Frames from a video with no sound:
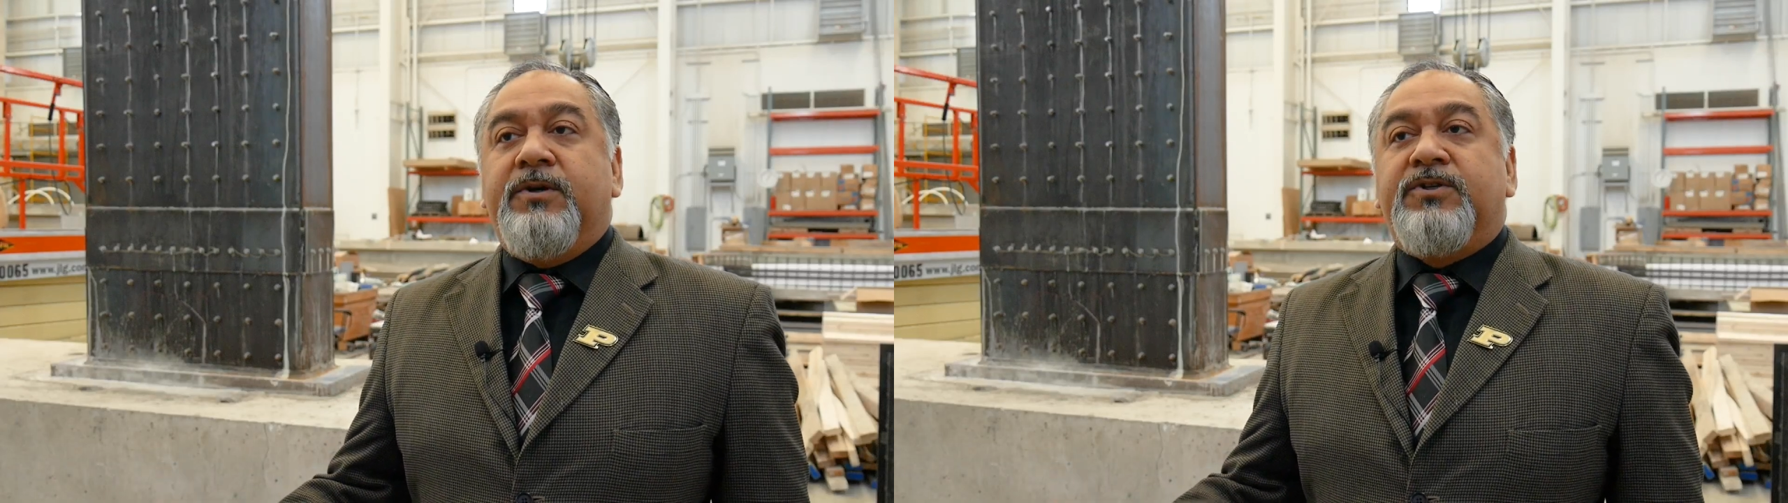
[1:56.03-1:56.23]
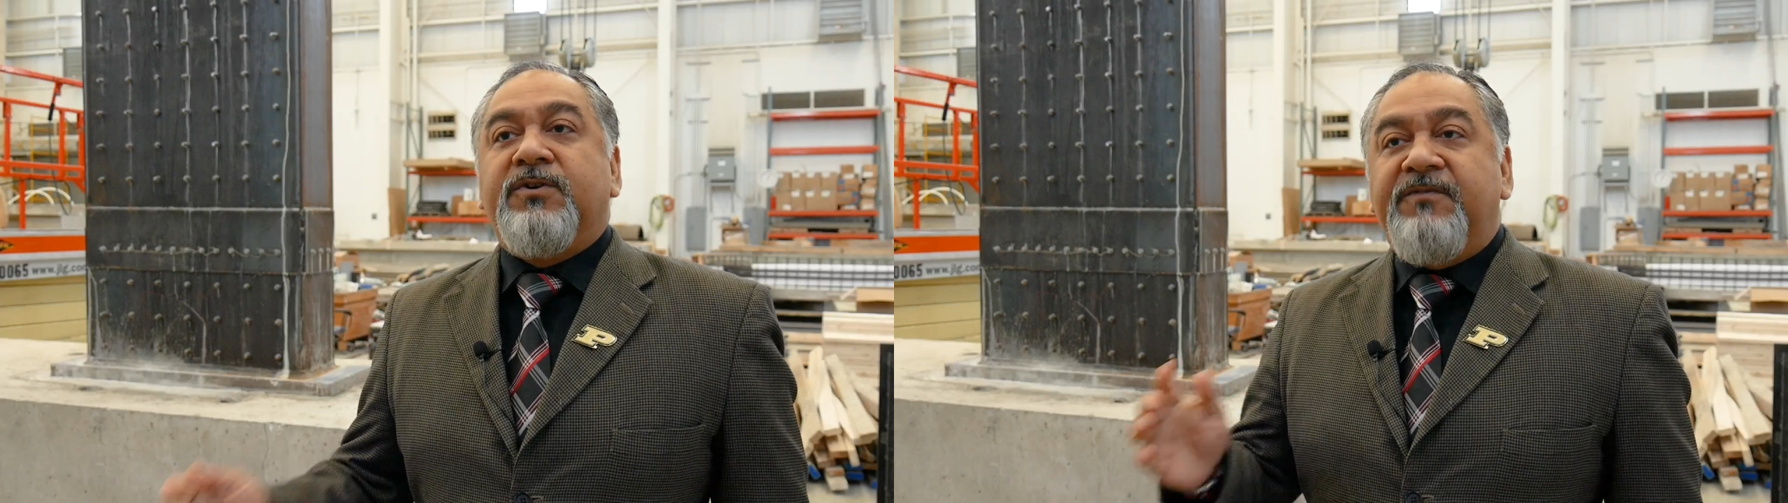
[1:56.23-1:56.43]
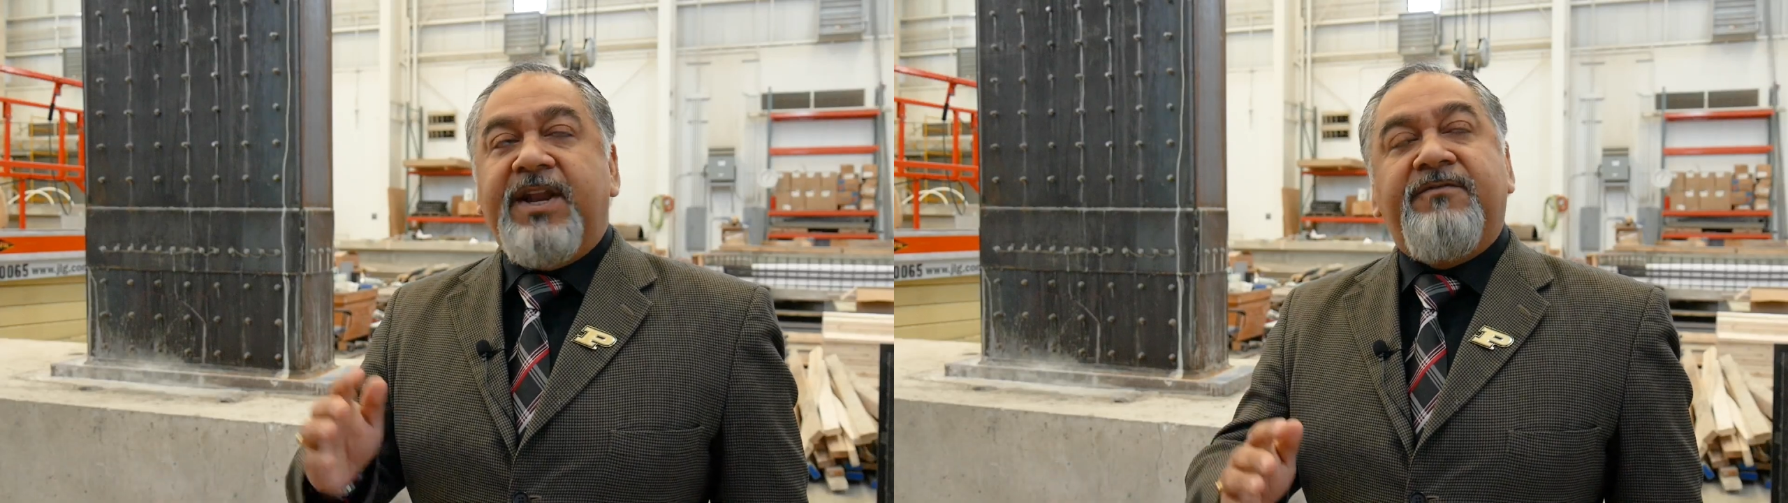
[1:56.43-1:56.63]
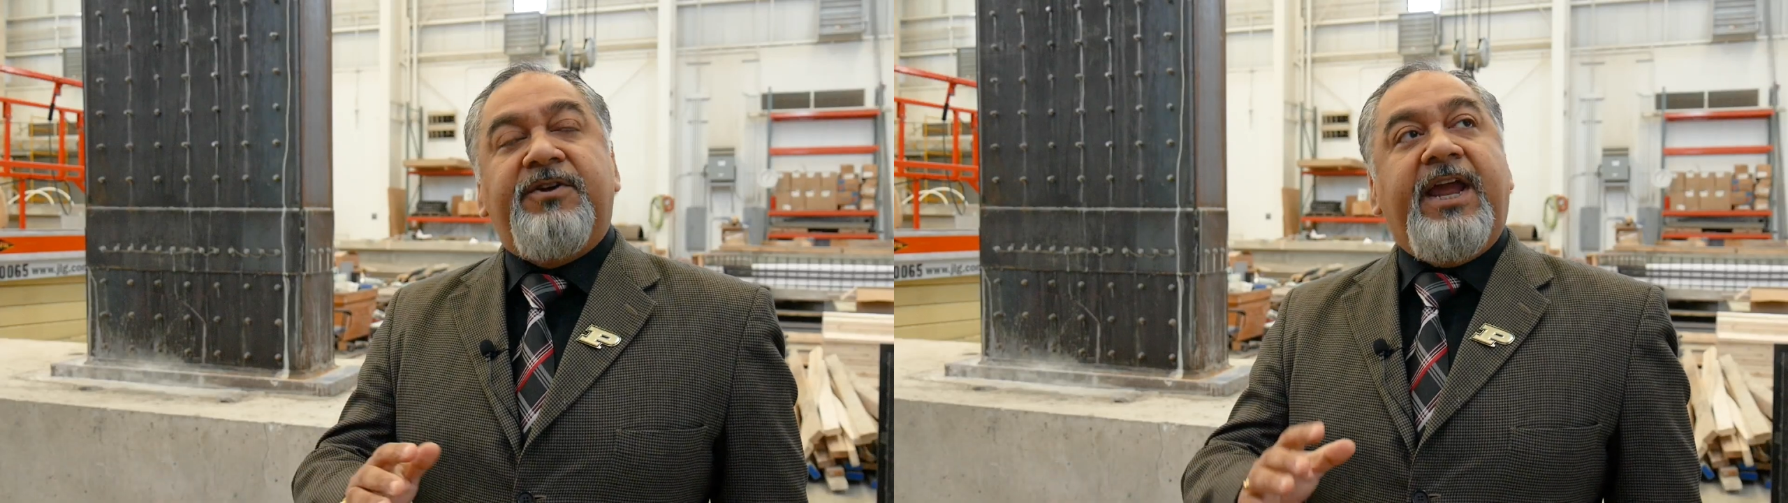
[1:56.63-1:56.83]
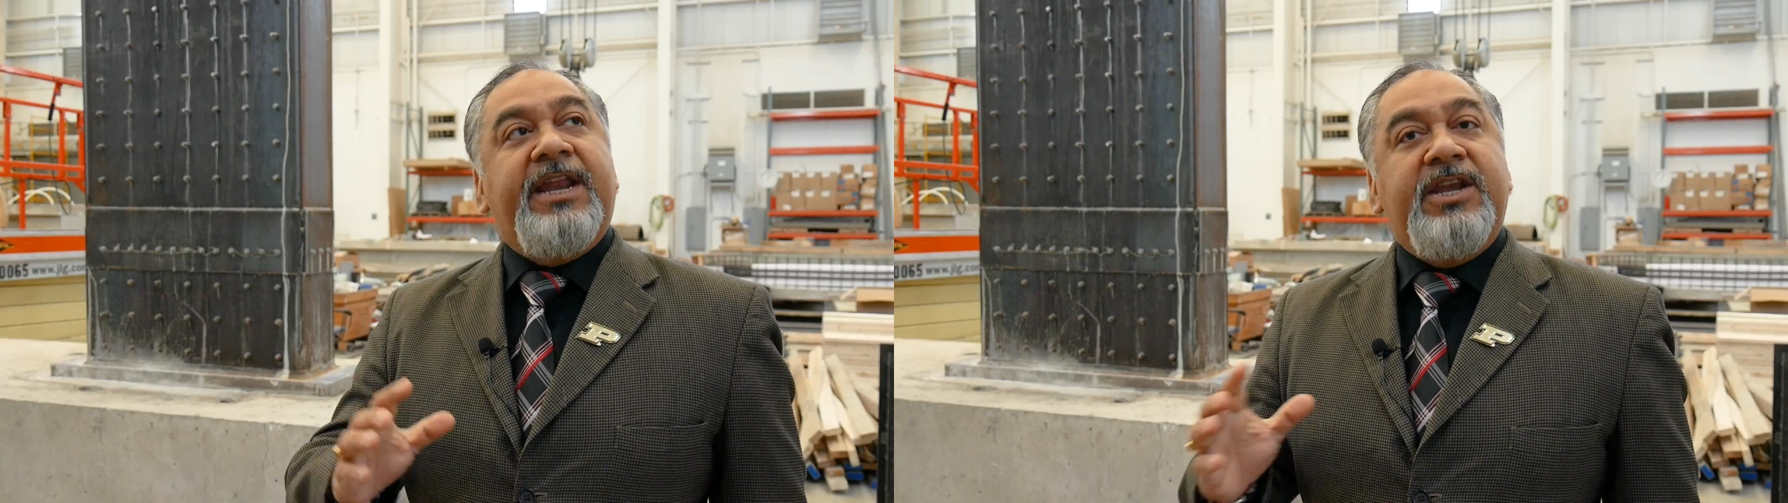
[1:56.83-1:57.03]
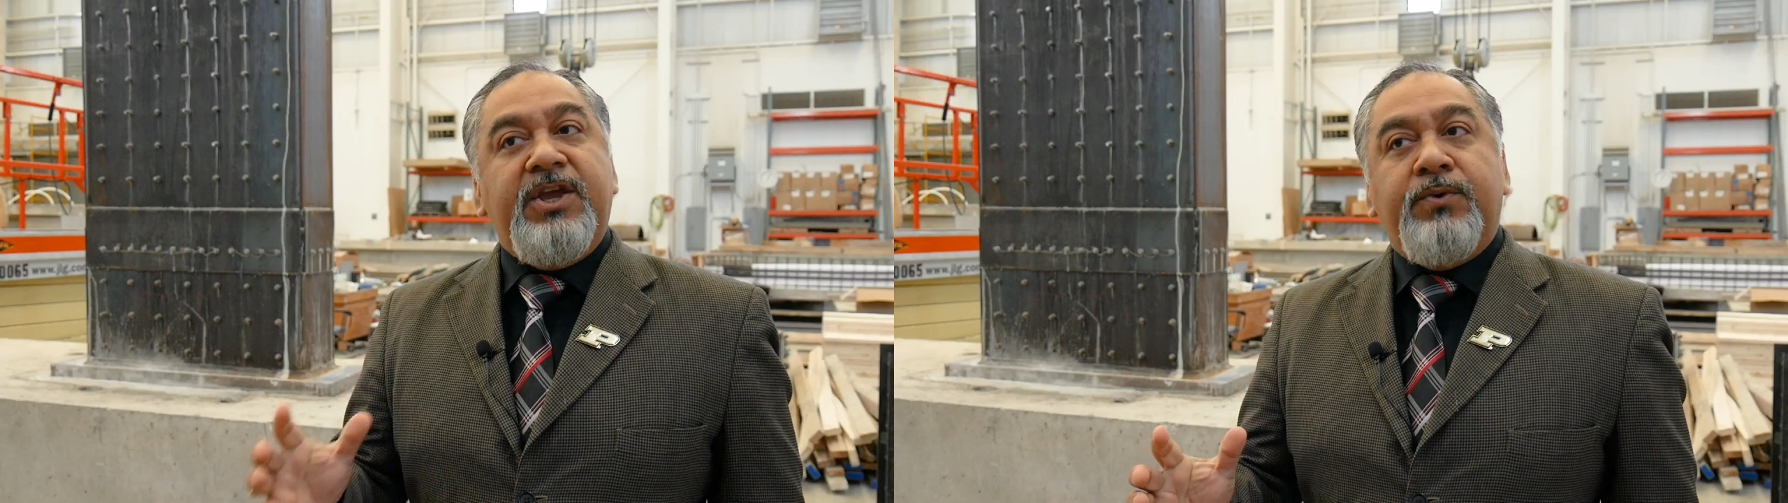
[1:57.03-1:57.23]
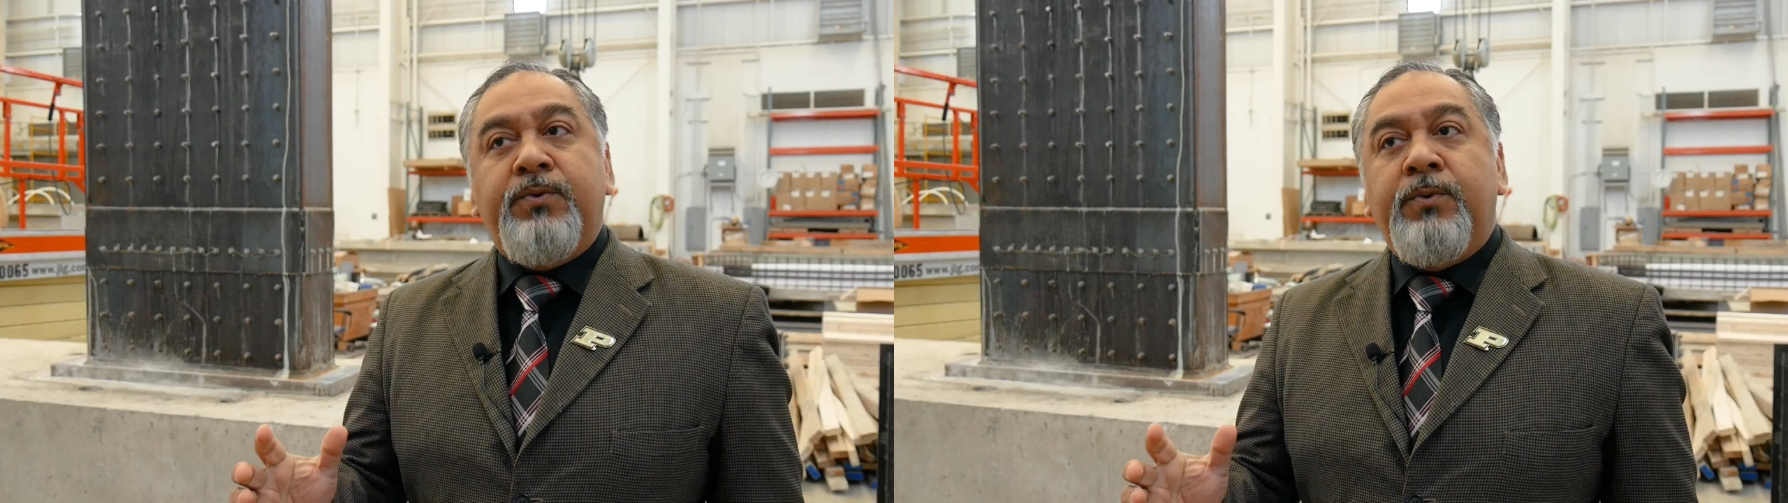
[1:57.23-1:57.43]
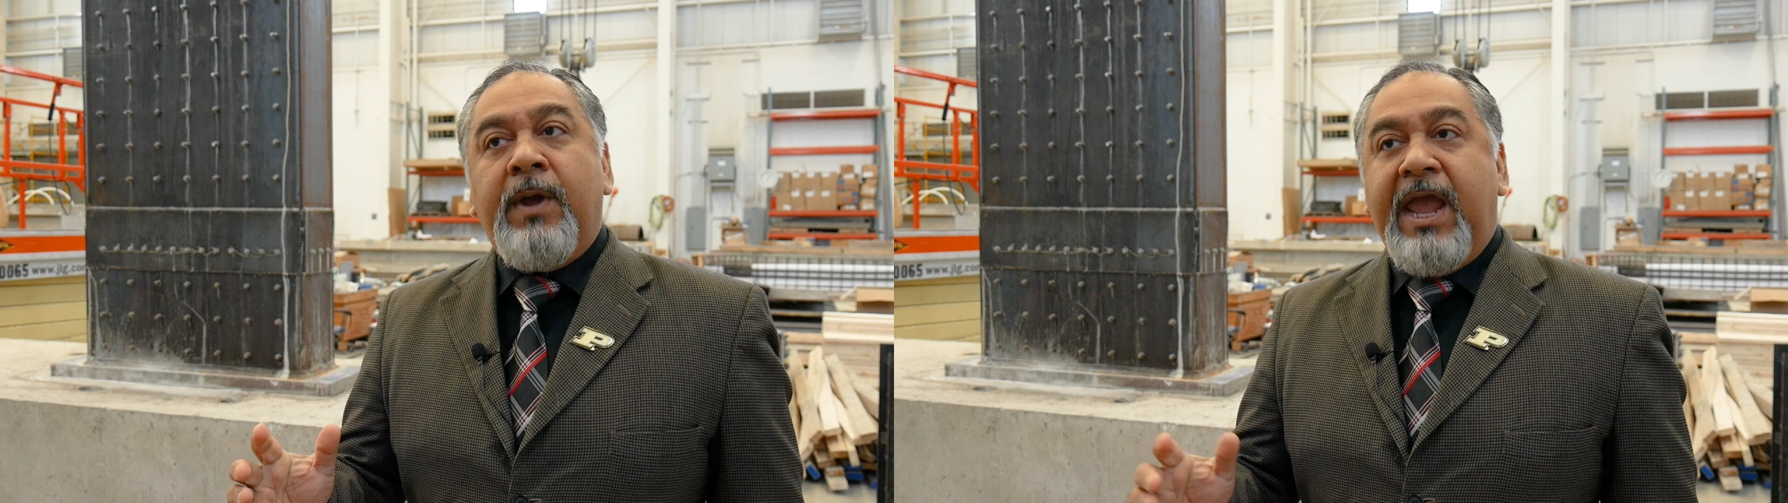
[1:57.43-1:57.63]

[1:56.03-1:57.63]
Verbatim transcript: So, whenever a new